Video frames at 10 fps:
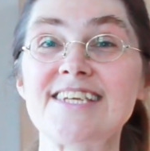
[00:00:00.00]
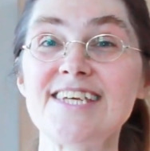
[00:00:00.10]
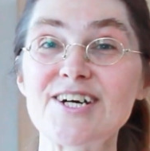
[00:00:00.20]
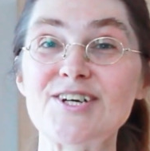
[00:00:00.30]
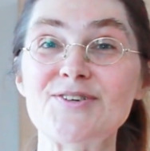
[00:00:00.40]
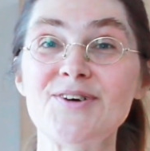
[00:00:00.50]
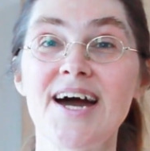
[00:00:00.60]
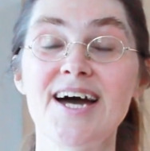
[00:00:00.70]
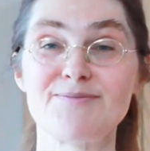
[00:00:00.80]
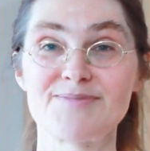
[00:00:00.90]
new
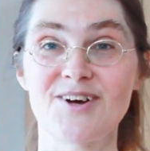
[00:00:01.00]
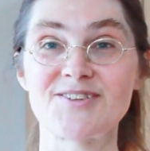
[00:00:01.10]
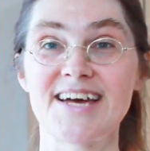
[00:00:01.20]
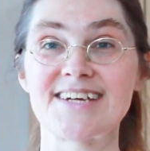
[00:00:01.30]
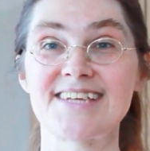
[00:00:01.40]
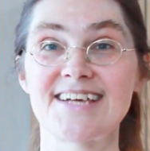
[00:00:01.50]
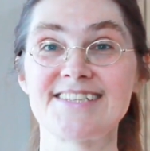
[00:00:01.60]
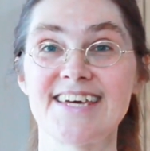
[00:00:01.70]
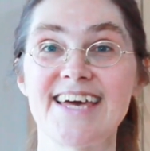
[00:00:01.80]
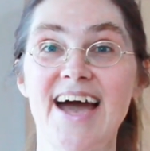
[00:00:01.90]
product
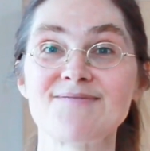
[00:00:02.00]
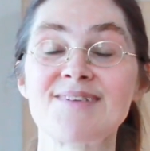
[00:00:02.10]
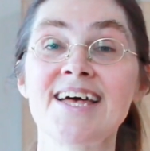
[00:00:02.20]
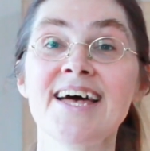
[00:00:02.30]
idea.